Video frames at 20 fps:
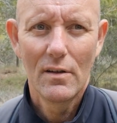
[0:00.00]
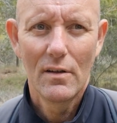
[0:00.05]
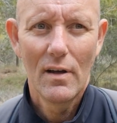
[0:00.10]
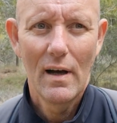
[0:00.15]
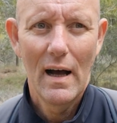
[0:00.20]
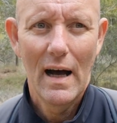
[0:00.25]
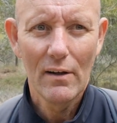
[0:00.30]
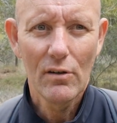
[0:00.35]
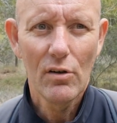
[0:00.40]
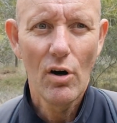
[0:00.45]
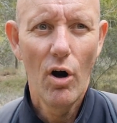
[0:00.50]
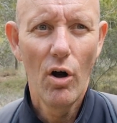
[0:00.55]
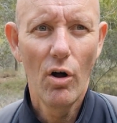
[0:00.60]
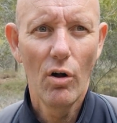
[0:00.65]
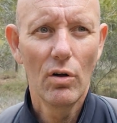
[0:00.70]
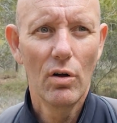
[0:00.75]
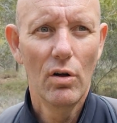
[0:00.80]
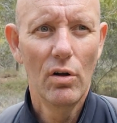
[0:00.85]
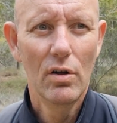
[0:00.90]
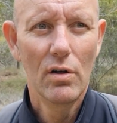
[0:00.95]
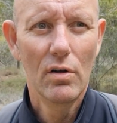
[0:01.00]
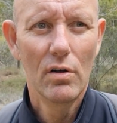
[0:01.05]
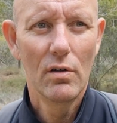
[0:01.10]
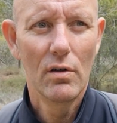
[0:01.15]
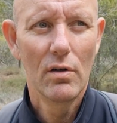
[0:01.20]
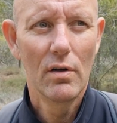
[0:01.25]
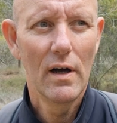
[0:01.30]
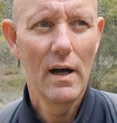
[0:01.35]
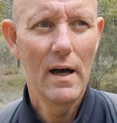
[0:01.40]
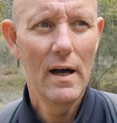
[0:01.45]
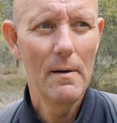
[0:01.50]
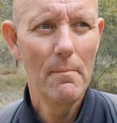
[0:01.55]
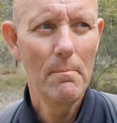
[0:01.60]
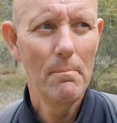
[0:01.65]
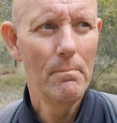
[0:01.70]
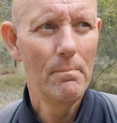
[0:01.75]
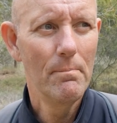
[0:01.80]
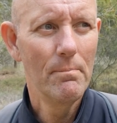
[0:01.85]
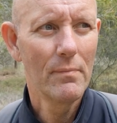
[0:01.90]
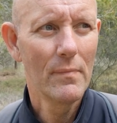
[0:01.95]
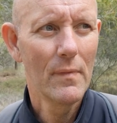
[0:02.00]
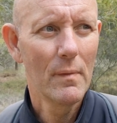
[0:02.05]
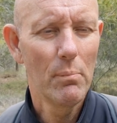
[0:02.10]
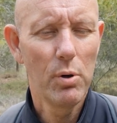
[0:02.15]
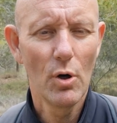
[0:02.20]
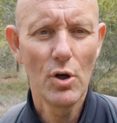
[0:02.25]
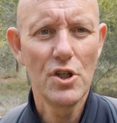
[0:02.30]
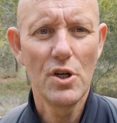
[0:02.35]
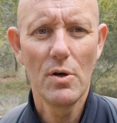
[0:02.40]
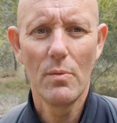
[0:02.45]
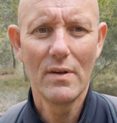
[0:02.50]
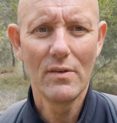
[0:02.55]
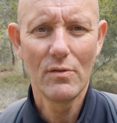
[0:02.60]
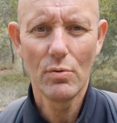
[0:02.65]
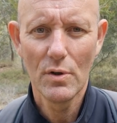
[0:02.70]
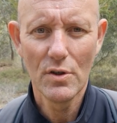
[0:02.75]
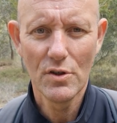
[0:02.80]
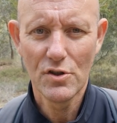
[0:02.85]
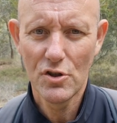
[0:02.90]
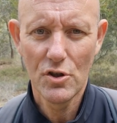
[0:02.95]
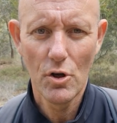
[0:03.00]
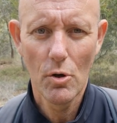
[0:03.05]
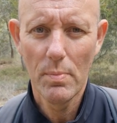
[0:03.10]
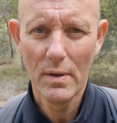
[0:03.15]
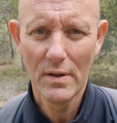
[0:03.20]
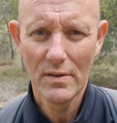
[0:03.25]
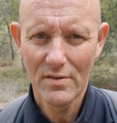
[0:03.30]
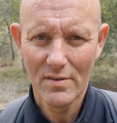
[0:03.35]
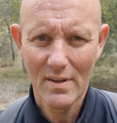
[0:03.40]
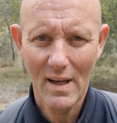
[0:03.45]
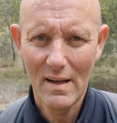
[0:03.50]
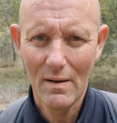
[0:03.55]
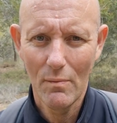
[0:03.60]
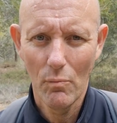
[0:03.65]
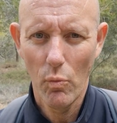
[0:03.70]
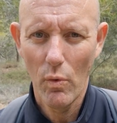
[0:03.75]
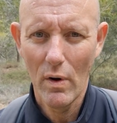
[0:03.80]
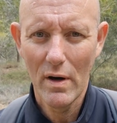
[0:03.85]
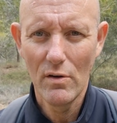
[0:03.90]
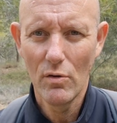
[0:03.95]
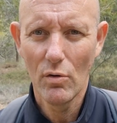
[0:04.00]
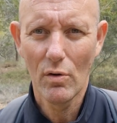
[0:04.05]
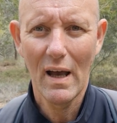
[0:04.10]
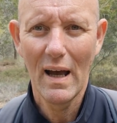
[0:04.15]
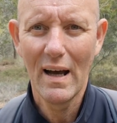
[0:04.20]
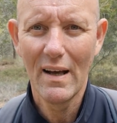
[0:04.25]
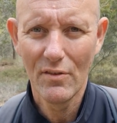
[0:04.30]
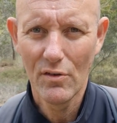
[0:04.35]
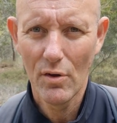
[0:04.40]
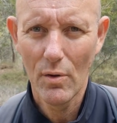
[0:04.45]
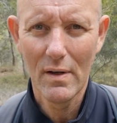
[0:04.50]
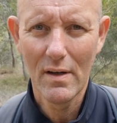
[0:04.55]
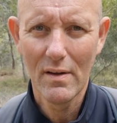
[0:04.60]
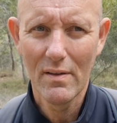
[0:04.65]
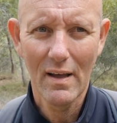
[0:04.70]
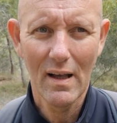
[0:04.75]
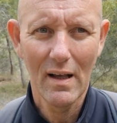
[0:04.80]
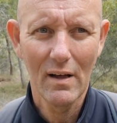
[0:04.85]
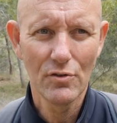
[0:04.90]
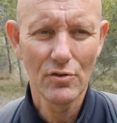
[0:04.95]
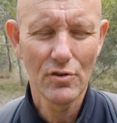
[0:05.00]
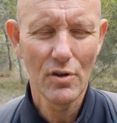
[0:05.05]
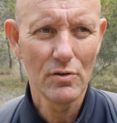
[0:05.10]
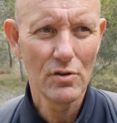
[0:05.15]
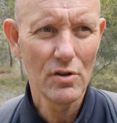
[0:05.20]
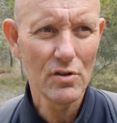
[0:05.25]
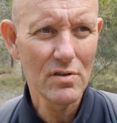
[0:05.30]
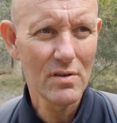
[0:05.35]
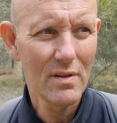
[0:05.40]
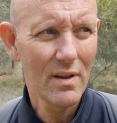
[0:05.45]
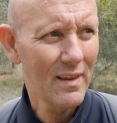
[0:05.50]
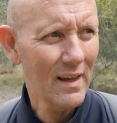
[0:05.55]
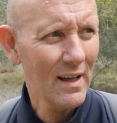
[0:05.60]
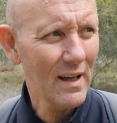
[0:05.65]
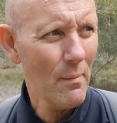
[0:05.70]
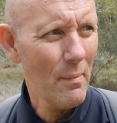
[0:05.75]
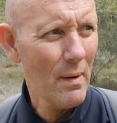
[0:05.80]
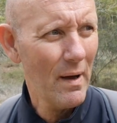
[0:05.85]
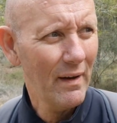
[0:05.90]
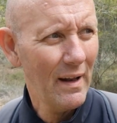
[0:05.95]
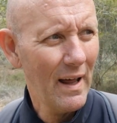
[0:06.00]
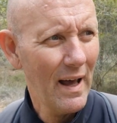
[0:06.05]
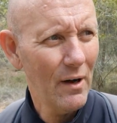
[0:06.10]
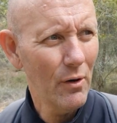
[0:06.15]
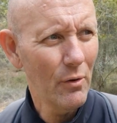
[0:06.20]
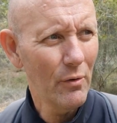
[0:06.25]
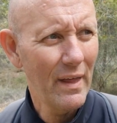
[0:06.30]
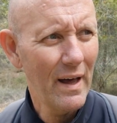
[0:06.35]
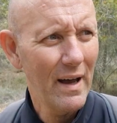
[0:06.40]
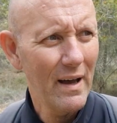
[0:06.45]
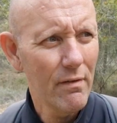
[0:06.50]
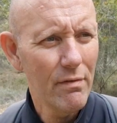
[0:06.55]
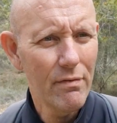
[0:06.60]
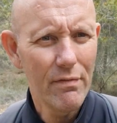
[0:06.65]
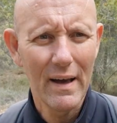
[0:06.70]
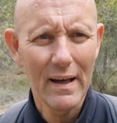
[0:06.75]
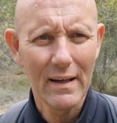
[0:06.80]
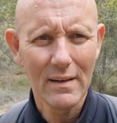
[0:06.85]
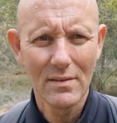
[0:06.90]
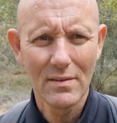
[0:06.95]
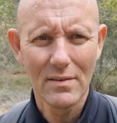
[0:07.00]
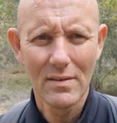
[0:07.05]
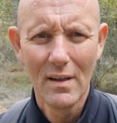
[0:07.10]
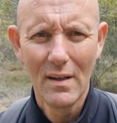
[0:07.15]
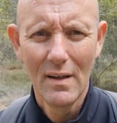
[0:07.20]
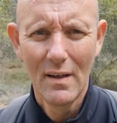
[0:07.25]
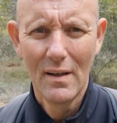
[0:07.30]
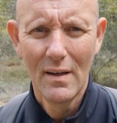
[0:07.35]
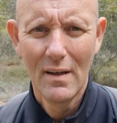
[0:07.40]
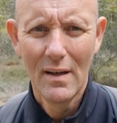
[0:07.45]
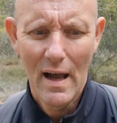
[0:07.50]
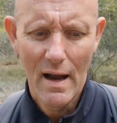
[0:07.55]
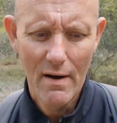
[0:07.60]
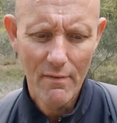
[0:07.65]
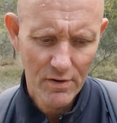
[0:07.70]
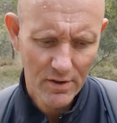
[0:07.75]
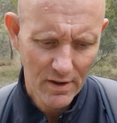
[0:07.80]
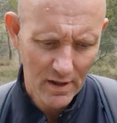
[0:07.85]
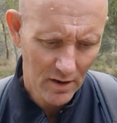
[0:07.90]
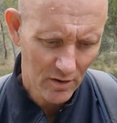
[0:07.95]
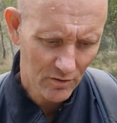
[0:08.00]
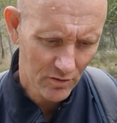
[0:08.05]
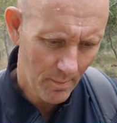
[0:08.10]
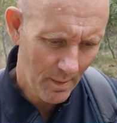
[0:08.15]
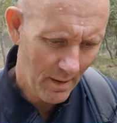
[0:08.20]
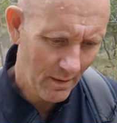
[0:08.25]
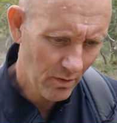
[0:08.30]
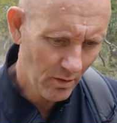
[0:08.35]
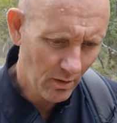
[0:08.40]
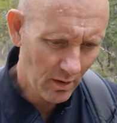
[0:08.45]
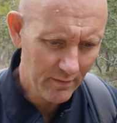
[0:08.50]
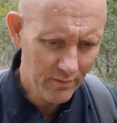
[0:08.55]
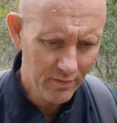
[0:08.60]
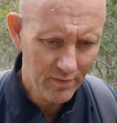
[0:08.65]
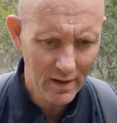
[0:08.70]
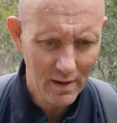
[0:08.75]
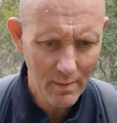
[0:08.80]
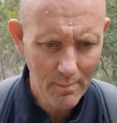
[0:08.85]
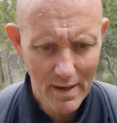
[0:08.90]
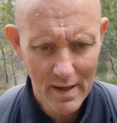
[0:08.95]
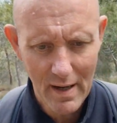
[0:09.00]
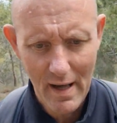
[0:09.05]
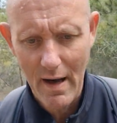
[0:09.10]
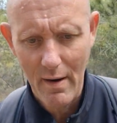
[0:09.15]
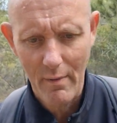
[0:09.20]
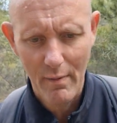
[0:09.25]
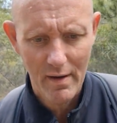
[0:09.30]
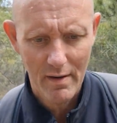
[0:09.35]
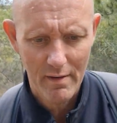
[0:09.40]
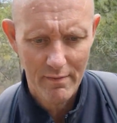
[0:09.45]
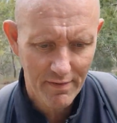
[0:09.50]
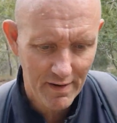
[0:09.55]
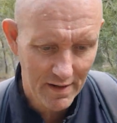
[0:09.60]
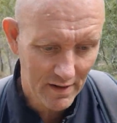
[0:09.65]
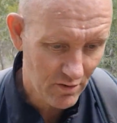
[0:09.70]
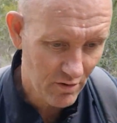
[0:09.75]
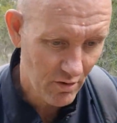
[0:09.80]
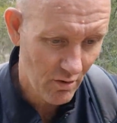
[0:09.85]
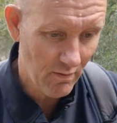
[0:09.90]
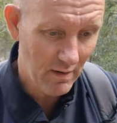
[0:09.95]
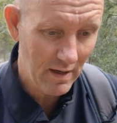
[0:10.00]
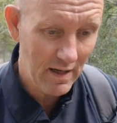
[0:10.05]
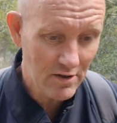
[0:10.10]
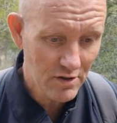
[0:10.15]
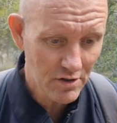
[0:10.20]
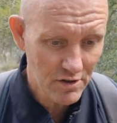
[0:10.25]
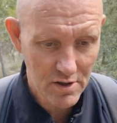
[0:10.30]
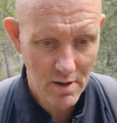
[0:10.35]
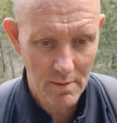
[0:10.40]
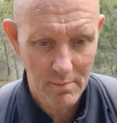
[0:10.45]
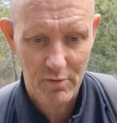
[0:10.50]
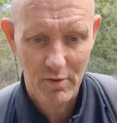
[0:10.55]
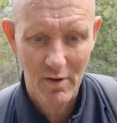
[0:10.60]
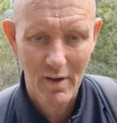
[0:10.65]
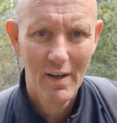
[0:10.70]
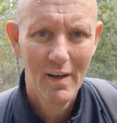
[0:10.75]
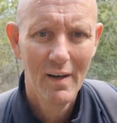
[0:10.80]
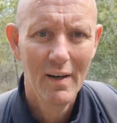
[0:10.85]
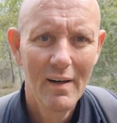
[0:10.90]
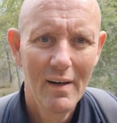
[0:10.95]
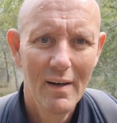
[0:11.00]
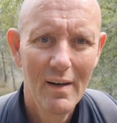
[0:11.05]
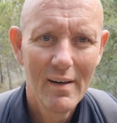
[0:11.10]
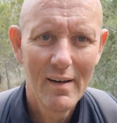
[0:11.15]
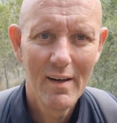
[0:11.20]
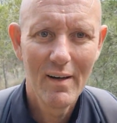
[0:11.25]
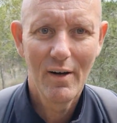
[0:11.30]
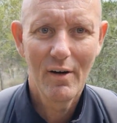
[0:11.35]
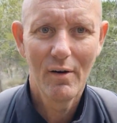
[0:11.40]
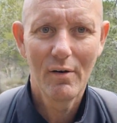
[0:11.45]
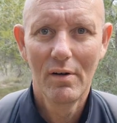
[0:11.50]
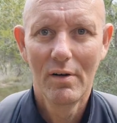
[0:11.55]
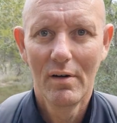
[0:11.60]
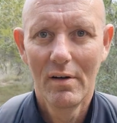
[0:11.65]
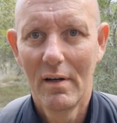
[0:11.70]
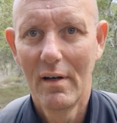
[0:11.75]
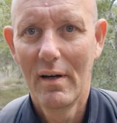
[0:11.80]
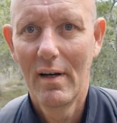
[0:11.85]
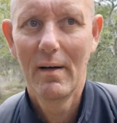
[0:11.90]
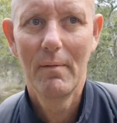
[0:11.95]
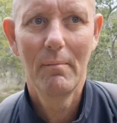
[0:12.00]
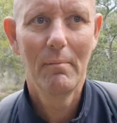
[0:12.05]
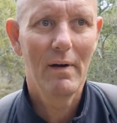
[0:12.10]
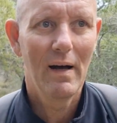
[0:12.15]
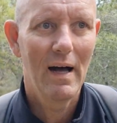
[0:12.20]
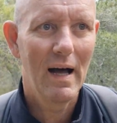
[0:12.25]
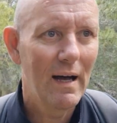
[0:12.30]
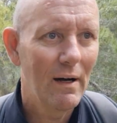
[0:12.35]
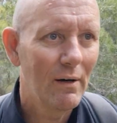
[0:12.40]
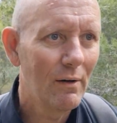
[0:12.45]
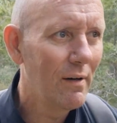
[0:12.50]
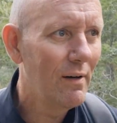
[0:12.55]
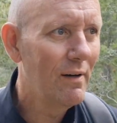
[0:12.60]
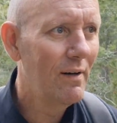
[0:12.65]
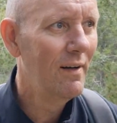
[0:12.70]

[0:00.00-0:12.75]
alcohol um, puts you into a stupid state where you can't do anything else. So just think about how that affects everything else about your life. Think about it, how it affects your relationships you know um, how